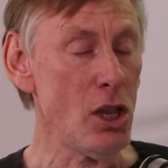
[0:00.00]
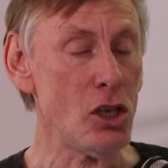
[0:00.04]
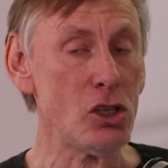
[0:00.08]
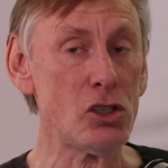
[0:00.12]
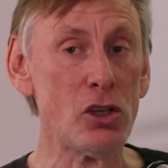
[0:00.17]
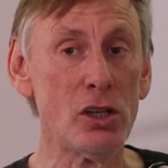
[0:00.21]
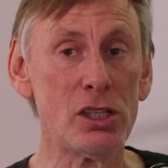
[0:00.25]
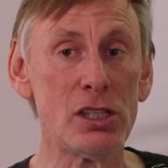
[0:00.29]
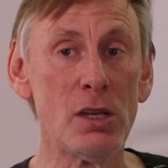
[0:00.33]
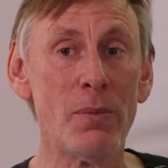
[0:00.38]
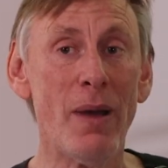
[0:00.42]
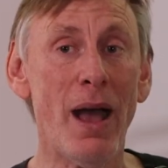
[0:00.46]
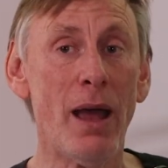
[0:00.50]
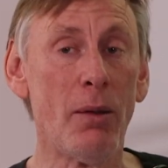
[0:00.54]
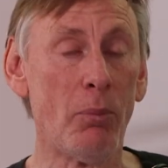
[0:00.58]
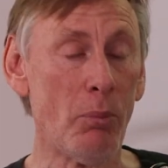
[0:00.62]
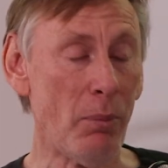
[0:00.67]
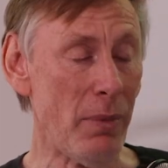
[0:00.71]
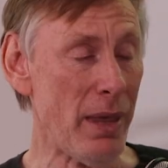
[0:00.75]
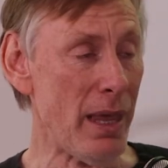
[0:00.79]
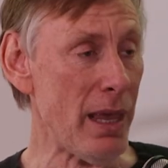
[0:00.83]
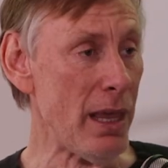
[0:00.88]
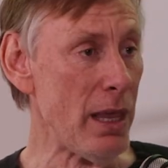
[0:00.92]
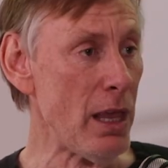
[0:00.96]
So it's about
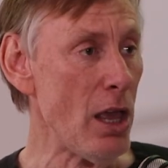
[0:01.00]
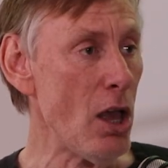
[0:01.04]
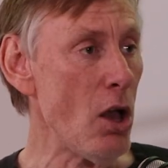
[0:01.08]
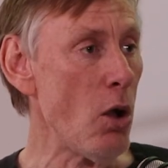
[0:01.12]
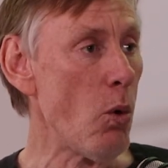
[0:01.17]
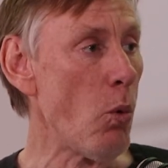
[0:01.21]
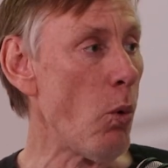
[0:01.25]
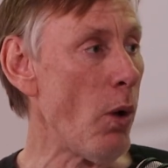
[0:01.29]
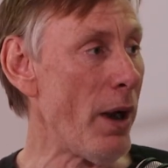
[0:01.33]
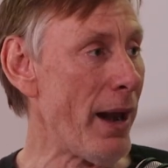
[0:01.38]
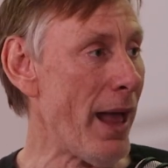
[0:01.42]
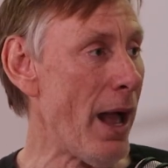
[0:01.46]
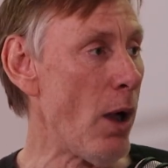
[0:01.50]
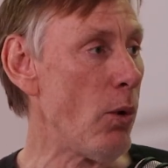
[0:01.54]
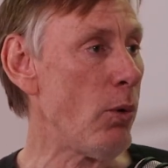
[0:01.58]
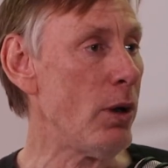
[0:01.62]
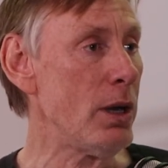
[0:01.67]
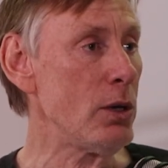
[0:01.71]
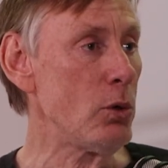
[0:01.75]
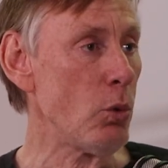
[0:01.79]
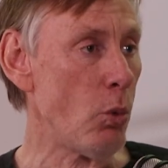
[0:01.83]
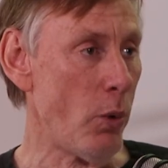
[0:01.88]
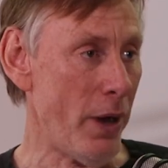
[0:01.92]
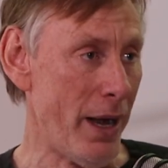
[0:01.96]
me, what I
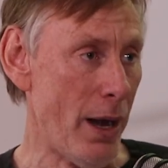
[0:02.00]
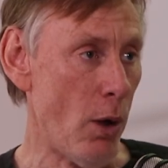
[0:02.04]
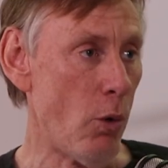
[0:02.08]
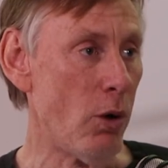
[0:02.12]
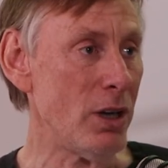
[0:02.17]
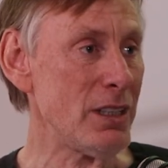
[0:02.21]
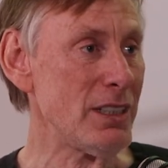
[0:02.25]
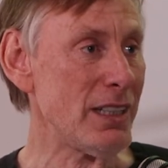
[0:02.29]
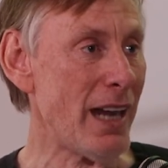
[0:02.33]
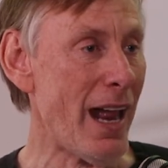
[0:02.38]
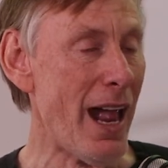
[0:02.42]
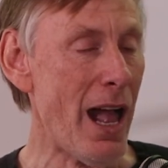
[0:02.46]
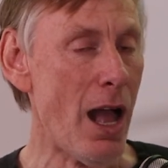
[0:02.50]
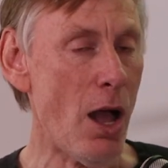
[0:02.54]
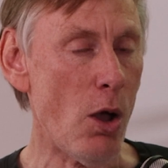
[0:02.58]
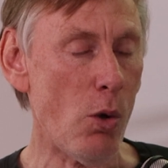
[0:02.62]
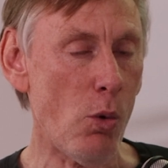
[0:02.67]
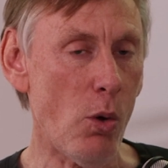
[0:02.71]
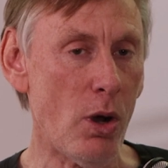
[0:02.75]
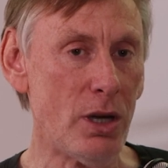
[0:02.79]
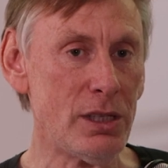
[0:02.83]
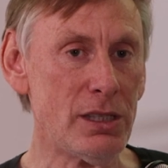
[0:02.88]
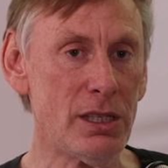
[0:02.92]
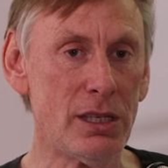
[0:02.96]
want, when I want it, how
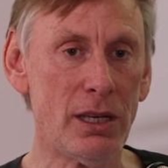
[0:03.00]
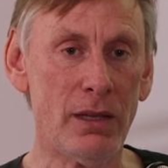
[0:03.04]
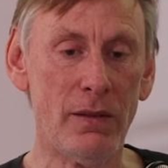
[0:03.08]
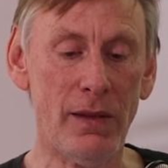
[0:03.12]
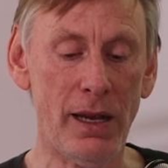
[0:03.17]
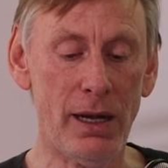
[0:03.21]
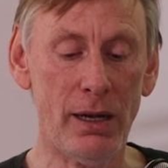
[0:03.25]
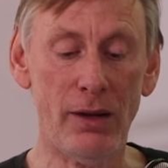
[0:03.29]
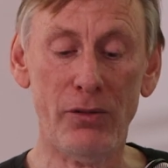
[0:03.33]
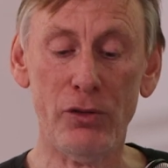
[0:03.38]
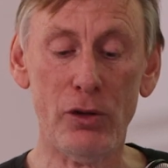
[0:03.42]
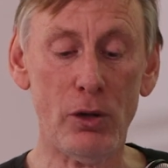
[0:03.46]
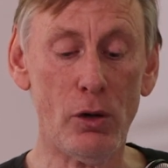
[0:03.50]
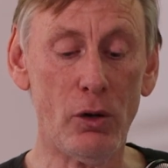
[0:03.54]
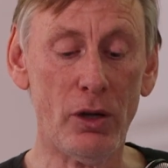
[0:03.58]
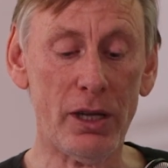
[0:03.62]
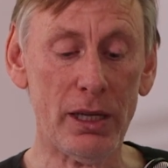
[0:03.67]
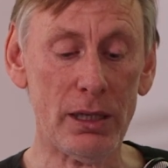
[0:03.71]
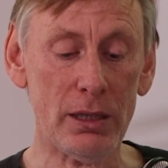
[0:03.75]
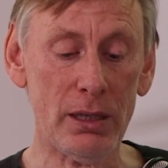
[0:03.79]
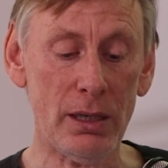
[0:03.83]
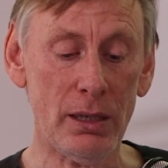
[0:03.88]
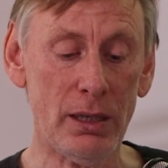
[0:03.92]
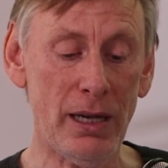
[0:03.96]
I want it. And then if you
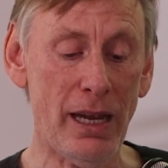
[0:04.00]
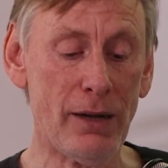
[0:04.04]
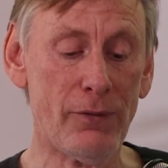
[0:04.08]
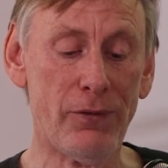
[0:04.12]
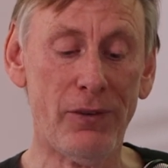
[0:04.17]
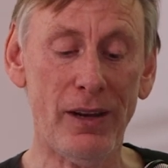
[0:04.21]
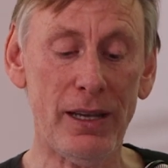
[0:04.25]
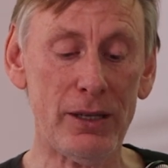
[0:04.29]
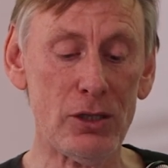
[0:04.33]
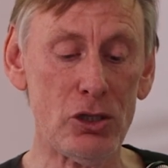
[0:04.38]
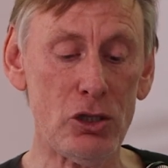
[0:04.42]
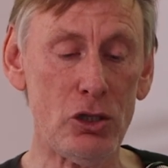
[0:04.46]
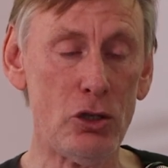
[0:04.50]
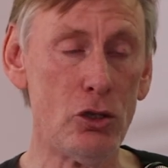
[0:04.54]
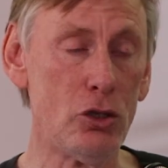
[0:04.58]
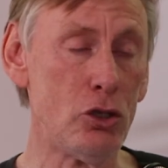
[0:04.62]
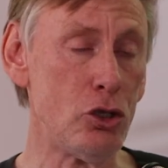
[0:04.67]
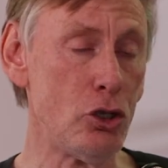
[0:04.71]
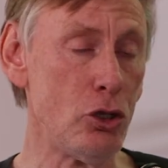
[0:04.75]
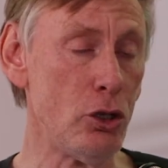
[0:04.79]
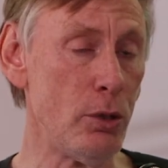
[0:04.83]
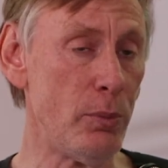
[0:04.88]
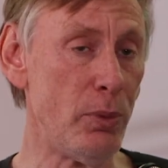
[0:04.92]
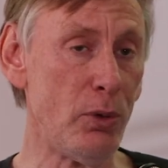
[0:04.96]
look at Netflix,
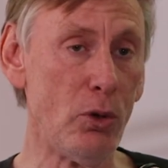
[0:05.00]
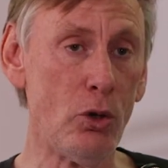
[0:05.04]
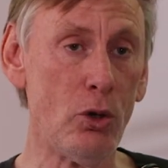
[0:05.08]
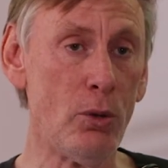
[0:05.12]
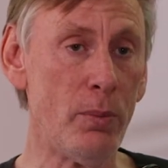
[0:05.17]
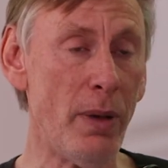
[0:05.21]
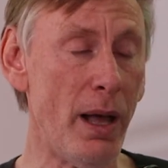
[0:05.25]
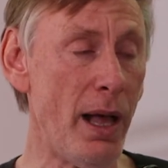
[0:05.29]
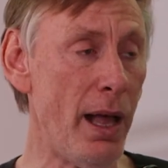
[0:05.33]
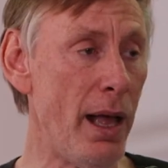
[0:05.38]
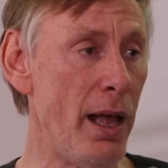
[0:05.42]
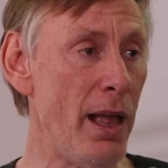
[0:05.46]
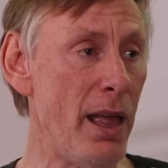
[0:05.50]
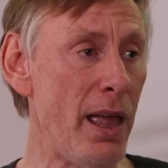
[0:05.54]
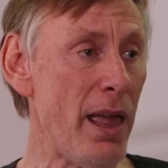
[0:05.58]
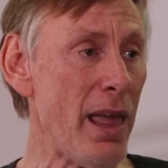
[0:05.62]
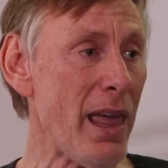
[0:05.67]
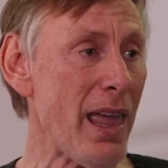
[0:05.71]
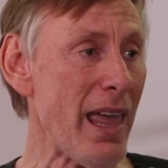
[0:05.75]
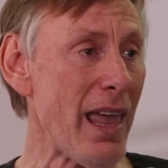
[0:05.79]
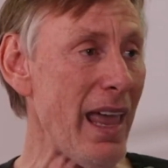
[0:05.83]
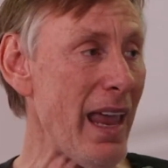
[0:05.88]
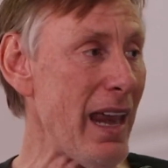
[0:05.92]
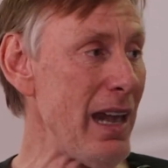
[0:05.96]
YouTube, Uber,
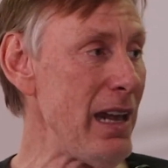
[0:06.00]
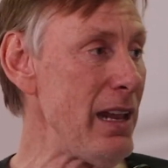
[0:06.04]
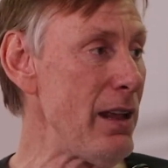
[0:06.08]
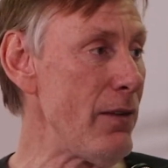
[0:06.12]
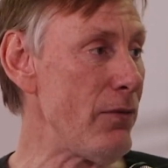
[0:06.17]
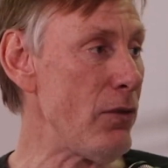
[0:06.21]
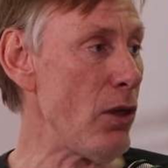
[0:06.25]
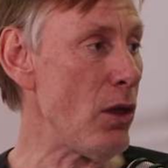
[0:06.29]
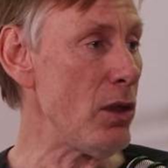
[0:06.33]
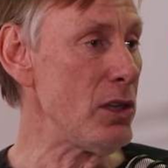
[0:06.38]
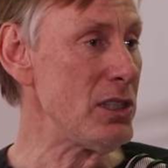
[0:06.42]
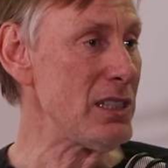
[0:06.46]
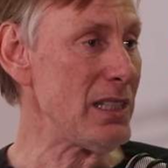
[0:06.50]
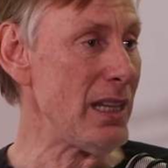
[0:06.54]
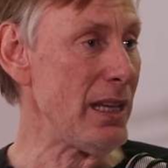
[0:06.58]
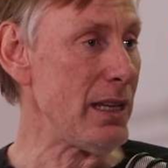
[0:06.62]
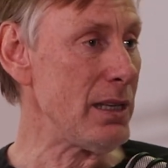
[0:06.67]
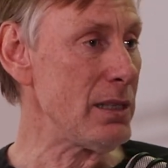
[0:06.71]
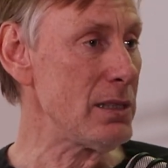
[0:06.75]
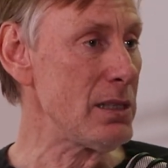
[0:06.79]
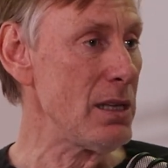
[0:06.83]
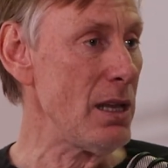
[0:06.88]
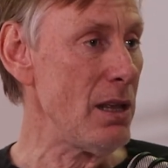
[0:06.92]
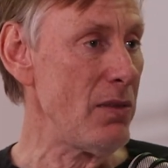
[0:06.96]
any of those
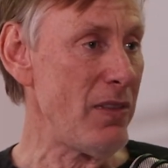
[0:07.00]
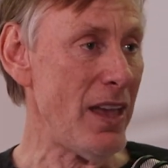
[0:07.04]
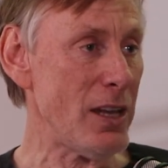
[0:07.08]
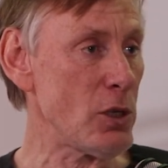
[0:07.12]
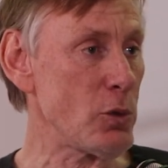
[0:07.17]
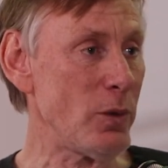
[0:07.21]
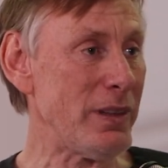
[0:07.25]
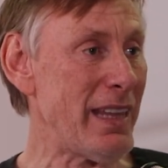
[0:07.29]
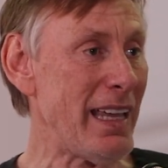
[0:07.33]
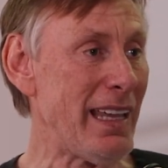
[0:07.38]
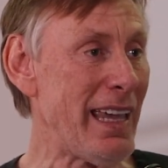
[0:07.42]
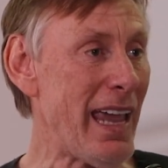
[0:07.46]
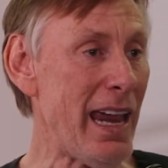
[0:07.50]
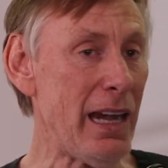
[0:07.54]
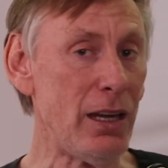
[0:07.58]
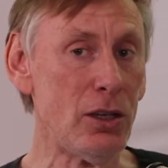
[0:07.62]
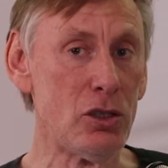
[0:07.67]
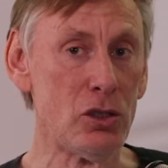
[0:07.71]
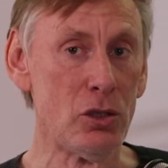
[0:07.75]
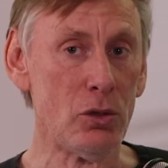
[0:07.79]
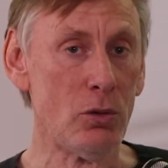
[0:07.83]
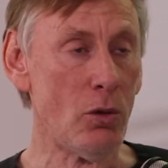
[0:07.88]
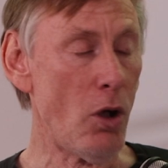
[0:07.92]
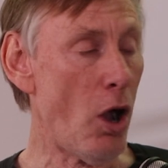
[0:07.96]
things, that's what they cater
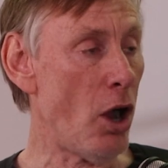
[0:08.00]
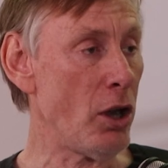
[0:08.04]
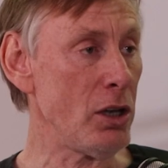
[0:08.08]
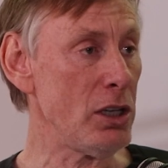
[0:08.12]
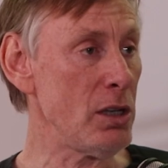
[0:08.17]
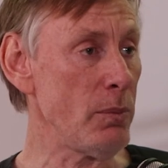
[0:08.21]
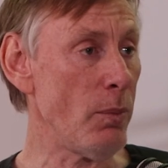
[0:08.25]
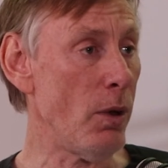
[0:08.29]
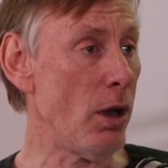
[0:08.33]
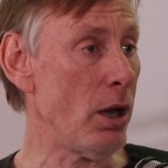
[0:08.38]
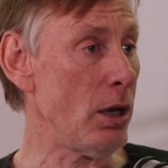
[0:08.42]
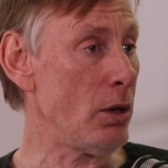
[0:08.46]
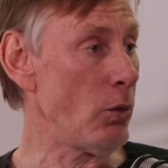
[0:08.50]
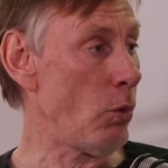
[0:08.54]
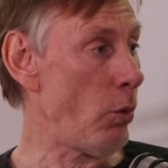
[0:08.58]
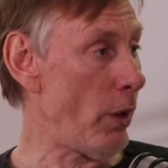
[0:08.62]
to, on demand.